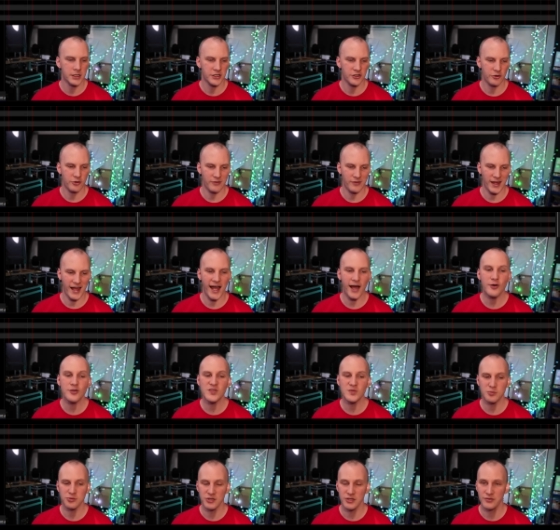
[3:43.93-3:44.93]
You'll have a house
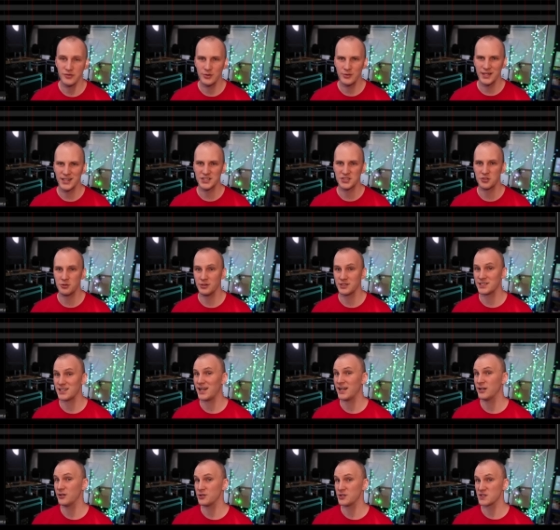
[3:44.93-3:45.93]
preview. That's your
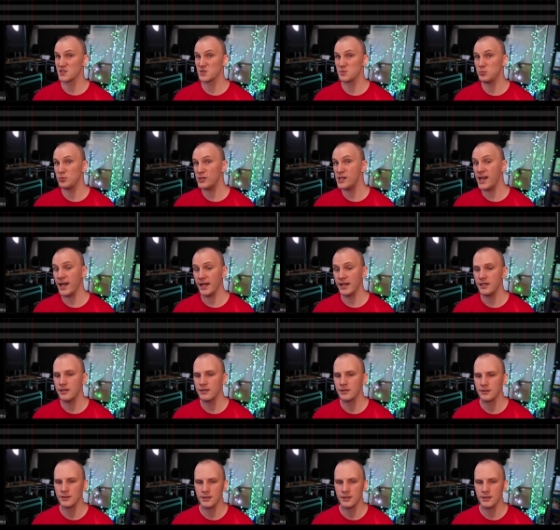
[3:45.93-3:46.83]
entire display.